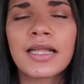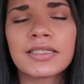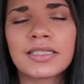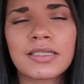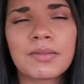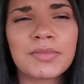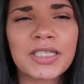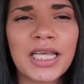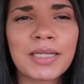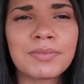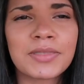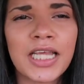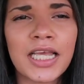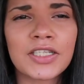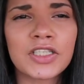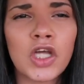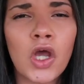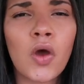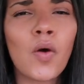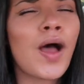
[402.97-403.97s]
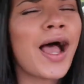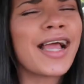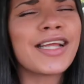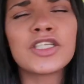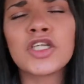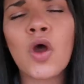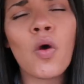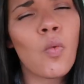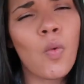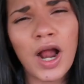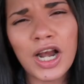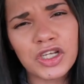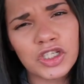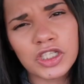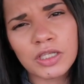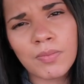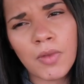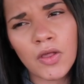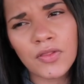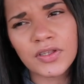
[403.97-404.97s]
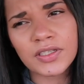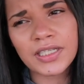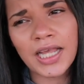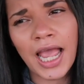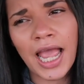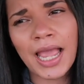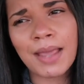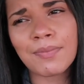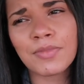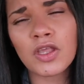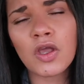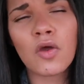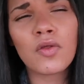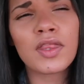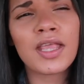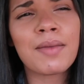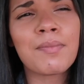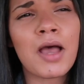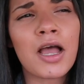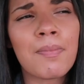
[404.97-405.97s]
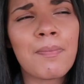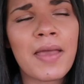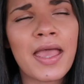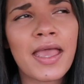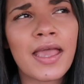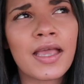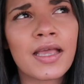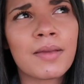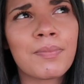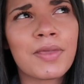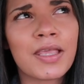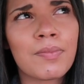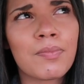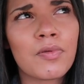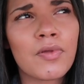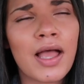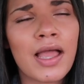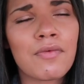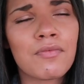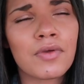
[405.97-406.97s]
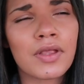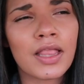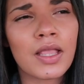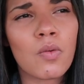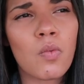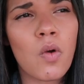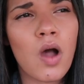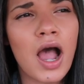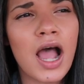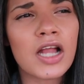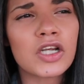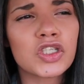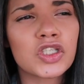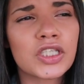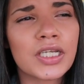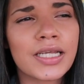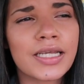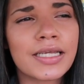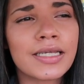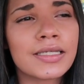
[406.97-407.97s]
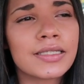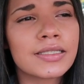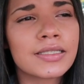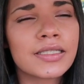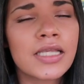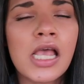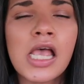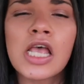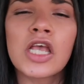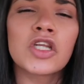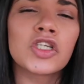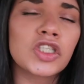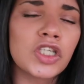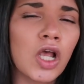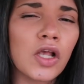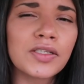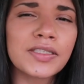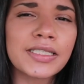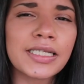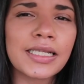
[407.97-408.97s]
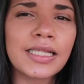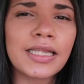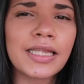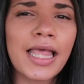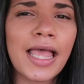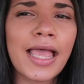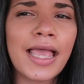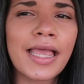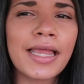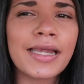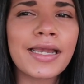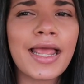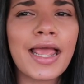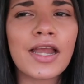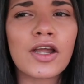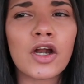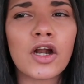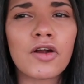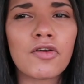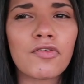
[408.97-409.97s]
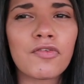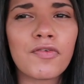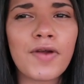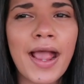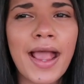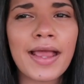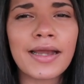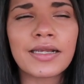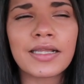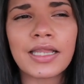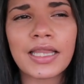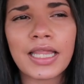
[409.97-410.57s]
and sometimes I don't. I don't watch them all the time. The only mukbang people I really watch is Chelsea Lynn and her friend